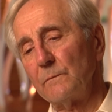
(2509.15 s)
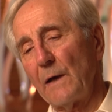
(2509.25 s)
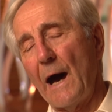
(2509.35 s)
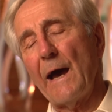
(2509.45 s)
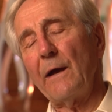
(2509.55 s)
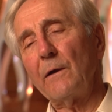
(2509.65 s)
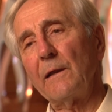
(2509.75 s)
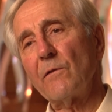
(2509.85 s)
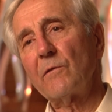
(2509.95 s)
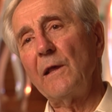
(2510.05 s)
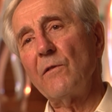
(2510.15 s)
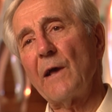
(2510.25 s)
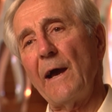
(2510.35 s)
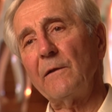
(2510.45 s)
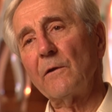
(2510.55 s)
hired as
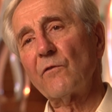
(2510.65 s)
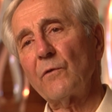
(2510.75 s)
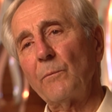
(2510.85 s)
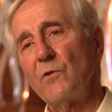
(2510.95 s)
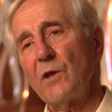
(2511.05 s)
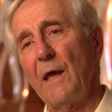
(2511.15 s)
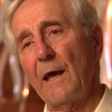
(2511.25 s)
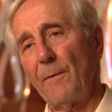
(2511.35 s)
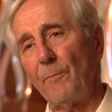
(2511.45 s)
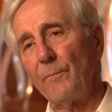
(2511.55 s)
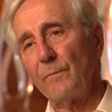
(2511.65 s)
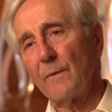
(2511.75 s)
designers from GM